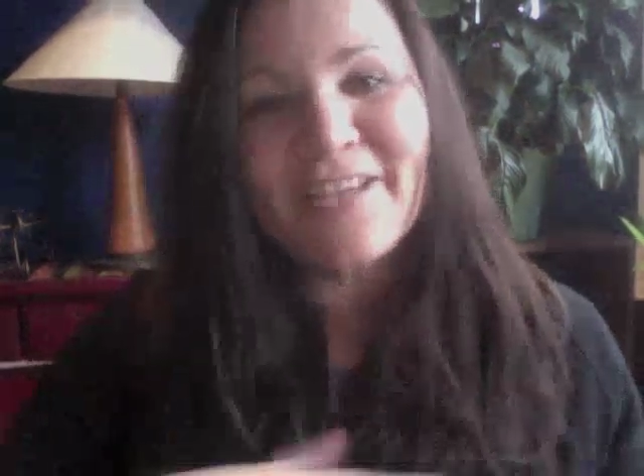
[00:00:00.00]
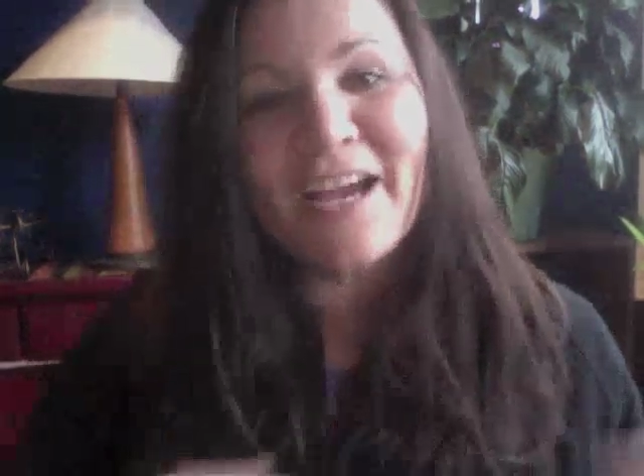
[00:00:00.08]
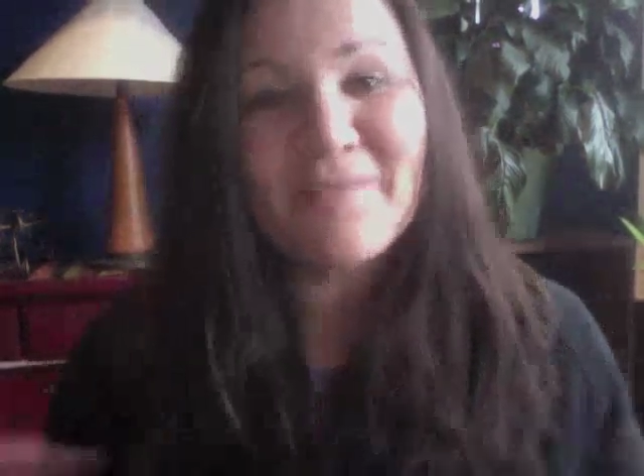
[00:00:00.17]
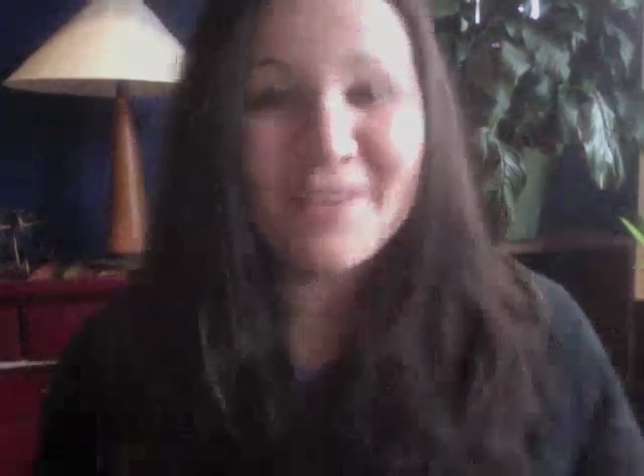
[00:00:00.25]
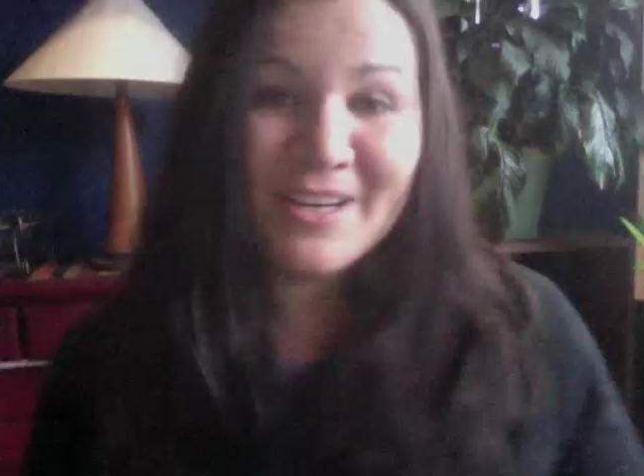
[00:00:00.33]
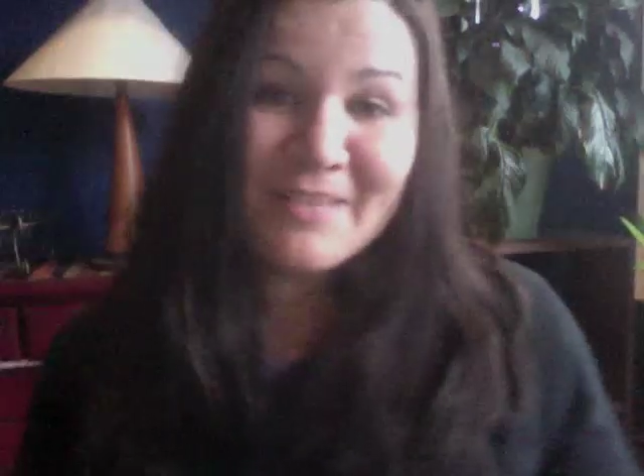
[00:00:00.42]

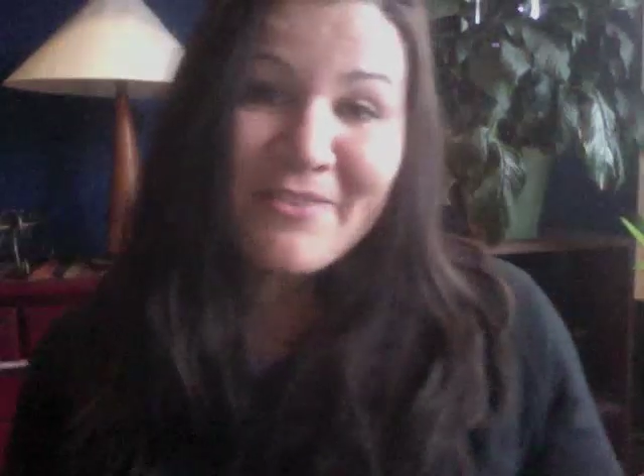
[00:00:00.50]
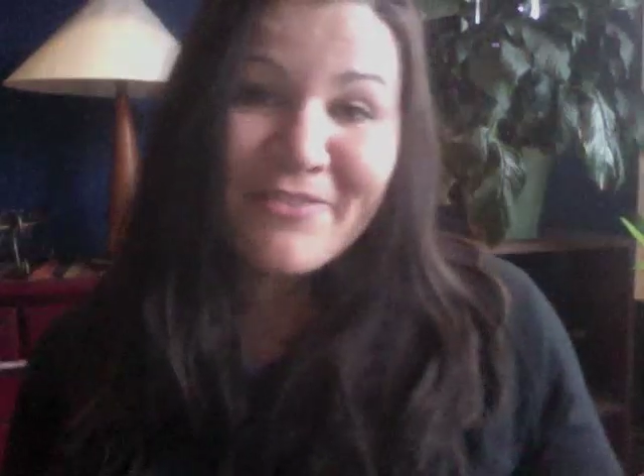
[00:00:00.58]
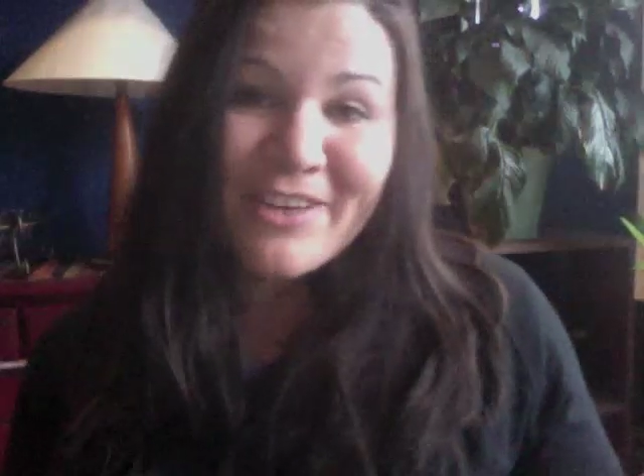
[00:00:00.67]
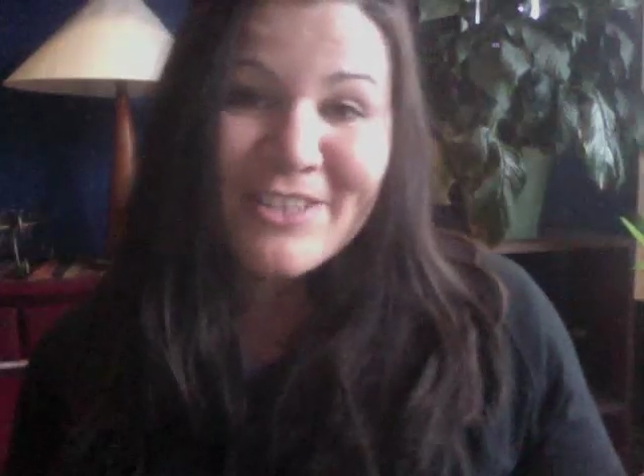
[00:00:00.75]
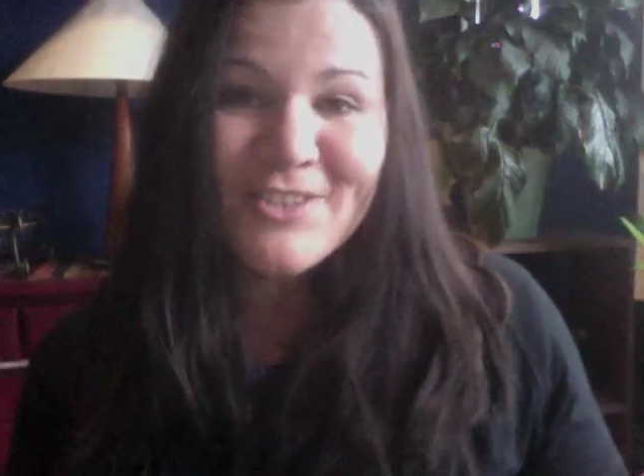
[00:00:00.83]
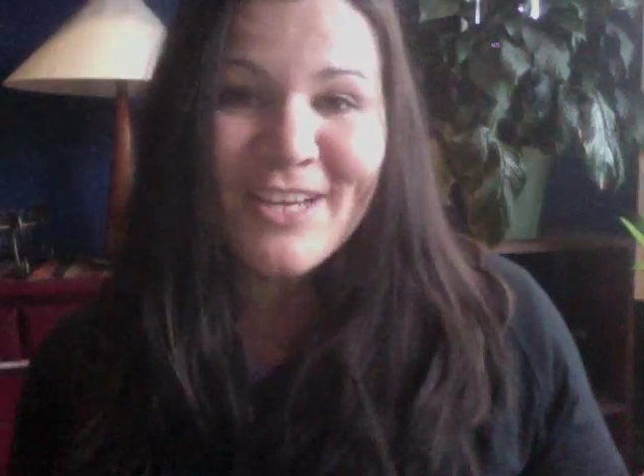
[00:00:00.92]
time, you're going to be
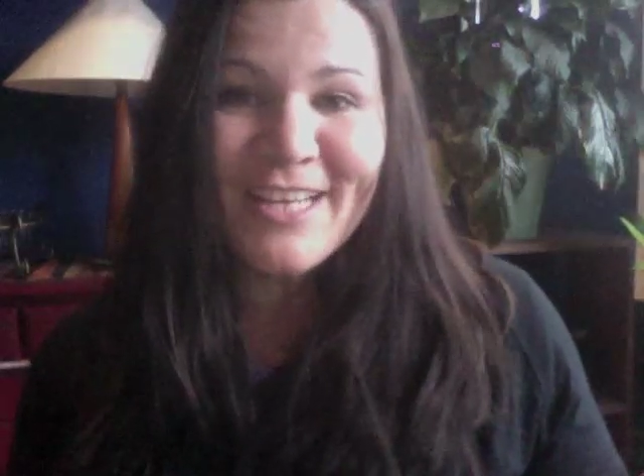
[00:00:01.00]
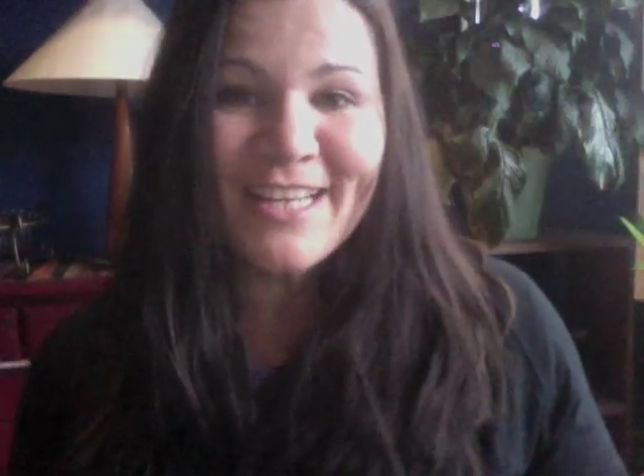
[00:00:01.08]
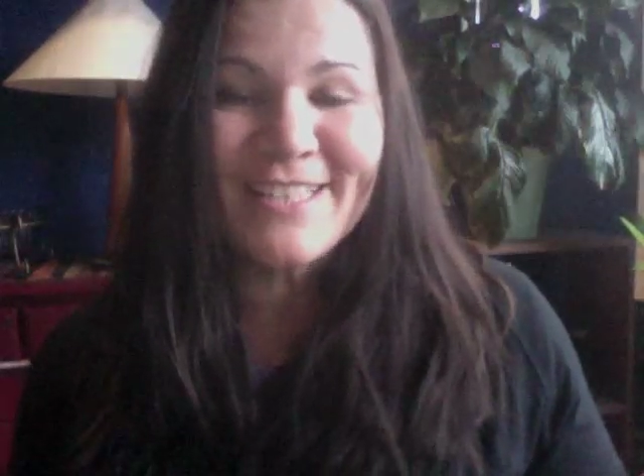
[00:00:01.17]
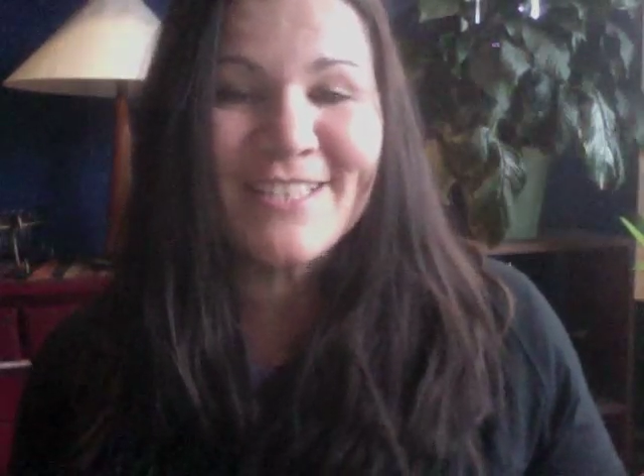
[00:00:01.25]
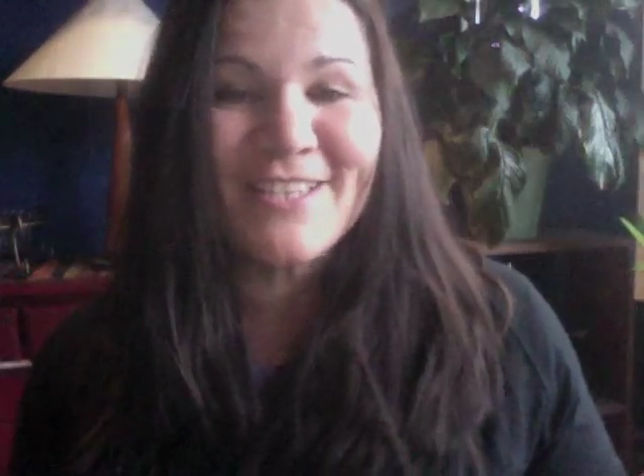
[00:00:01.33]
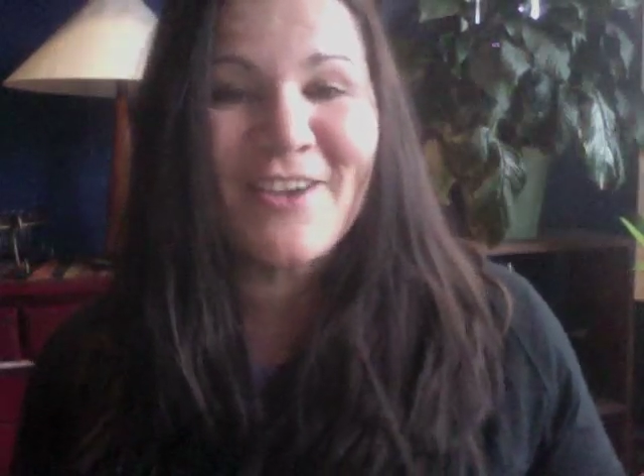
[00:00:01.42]
frustrated.